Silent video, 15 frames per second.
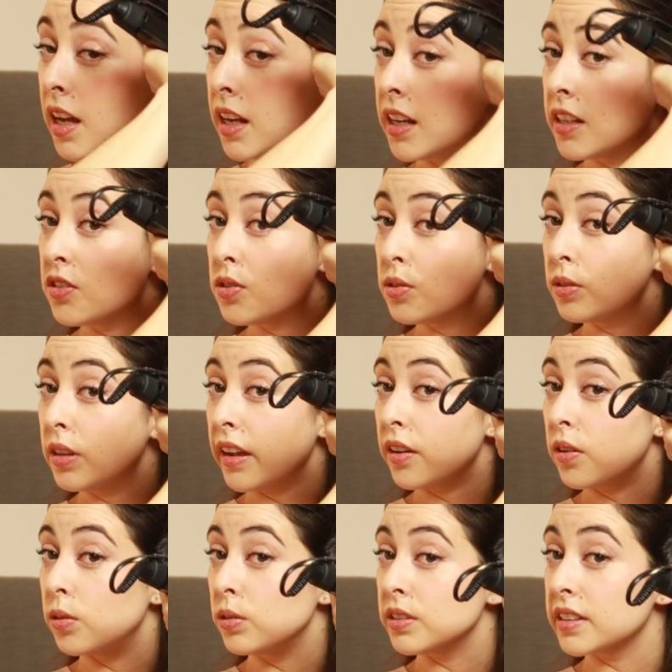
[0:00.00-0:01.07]
And I do like
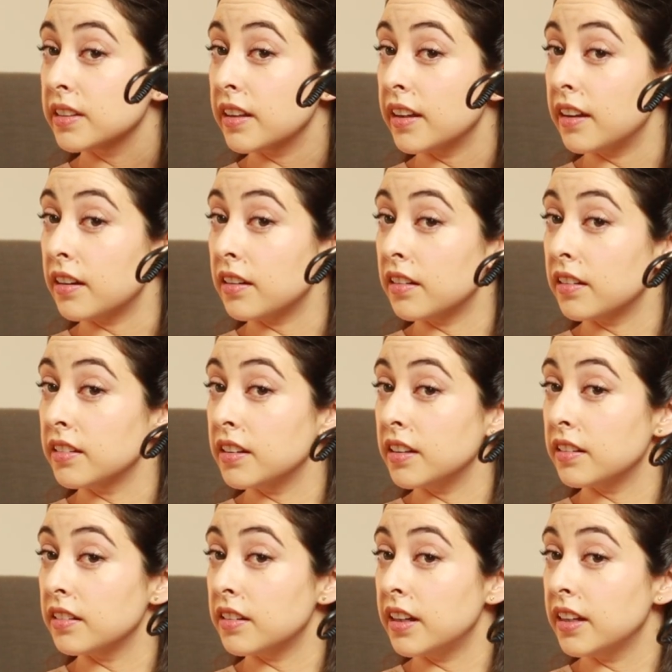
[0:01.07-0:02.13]
holding the hair on the
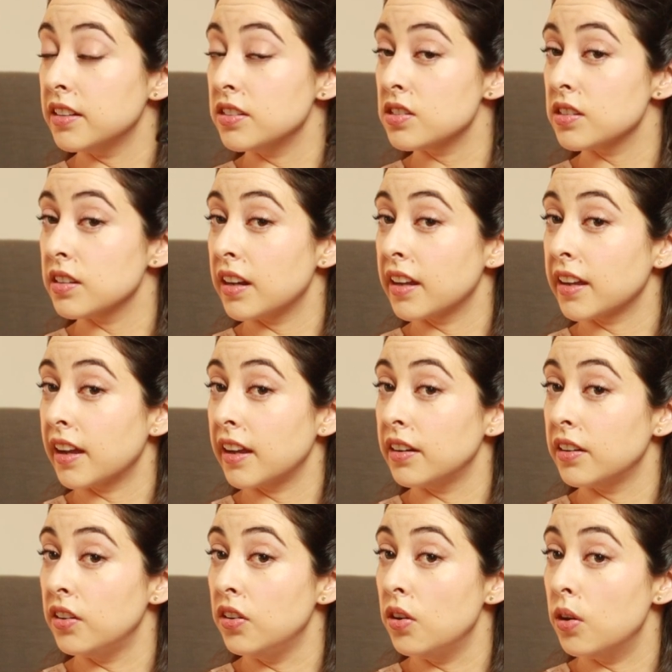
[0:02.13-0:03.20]
other end so that I kind
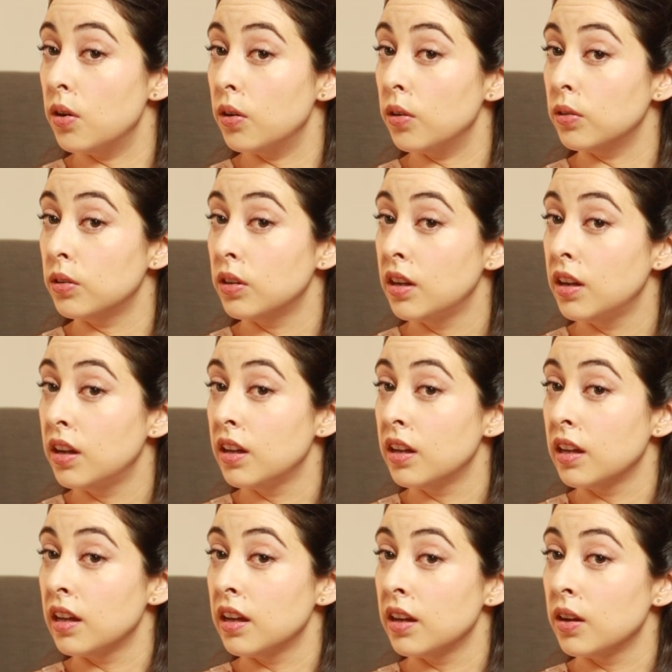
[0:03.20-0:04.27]
of know
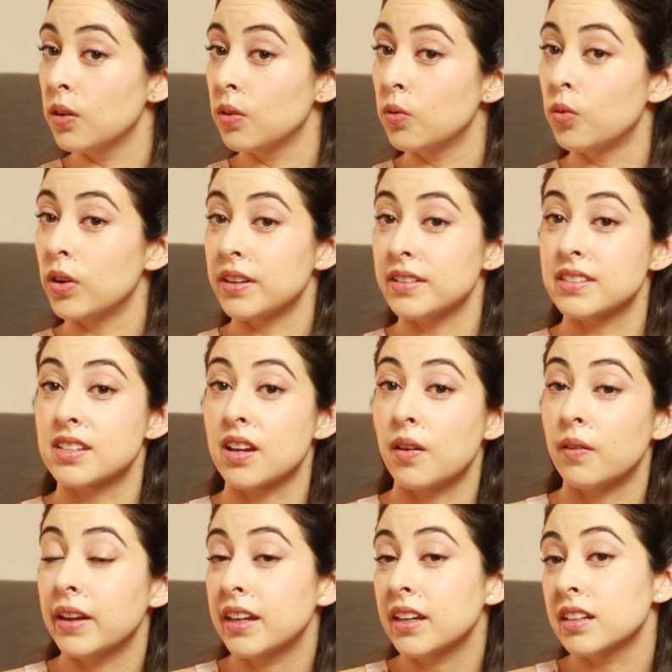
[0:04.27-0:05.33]
where it's
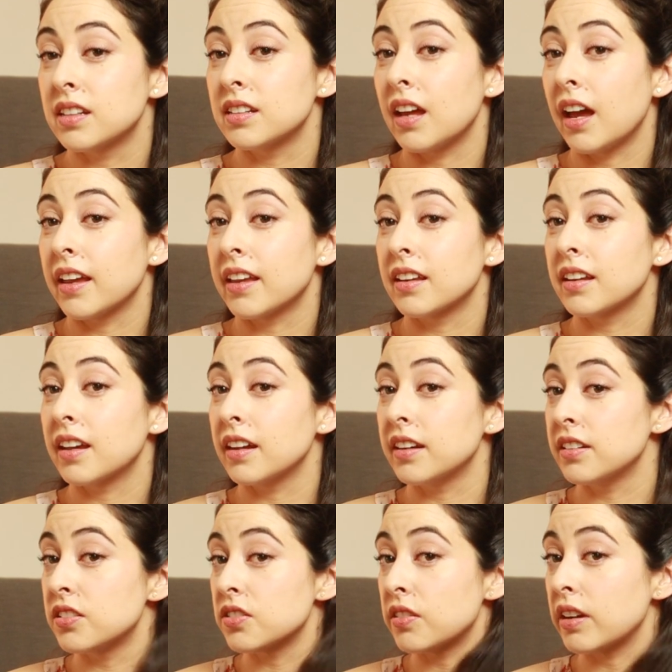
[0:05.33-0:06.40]
going and it, I can kind
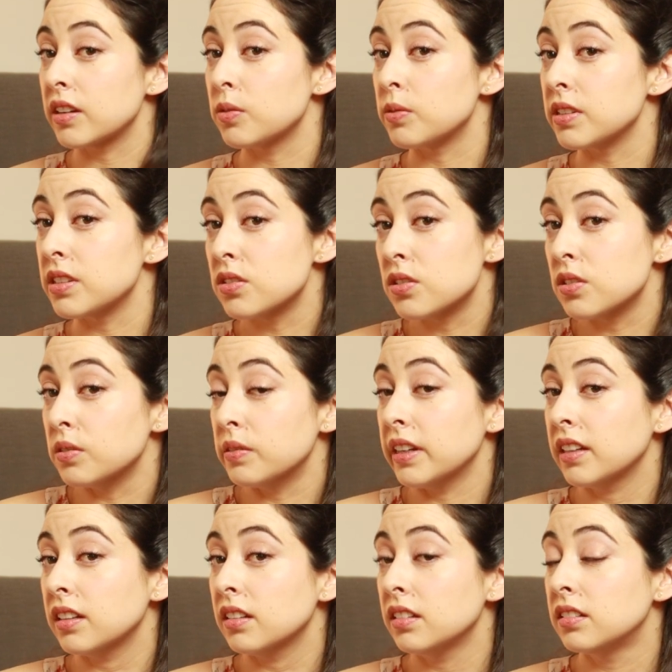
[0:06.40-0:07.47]
of direct what it's
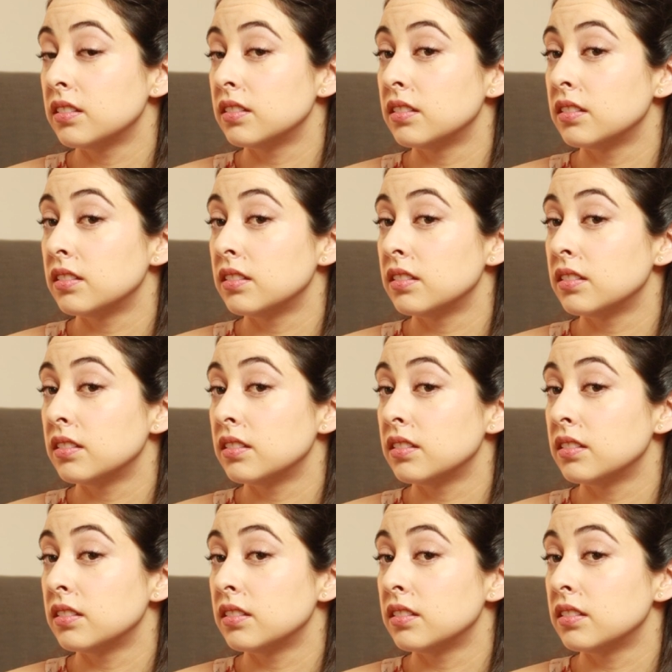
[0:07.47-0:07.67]
doing.